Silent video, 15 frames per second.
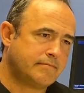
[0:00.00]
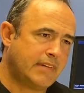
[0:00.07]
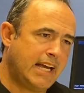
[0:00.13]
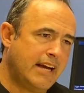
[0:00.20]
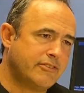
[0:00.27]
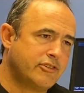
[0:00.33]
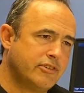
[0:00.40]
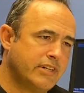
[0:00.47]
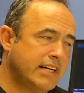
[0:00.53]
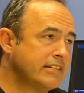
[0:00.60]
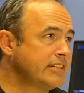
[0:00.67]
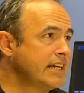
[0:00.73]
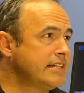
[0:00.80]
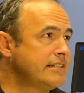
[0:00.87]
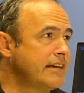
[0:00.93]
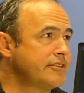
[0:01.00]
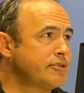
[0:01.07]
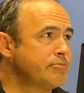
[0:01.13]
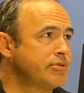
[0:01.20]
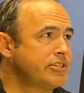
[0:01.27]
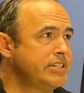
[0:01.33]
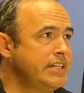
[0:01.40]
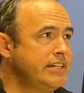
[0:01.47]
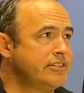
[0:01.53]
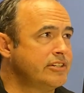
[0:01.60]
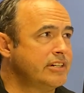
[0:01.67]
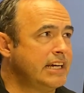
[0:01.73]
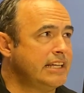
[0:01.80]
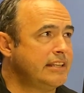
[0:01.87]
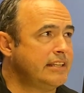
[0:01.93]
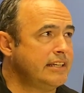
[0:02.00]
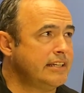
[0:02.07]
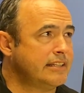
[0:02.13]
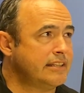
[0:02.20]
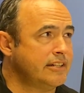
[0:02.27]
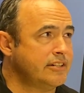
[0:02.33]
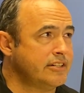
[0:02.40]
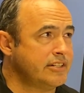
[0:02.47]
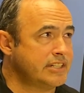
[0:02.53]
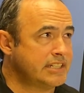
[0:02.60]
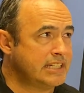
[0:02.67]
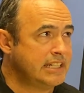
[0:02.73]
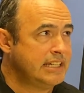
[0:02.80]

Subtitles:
After a hydrodissection procedure, I think there is,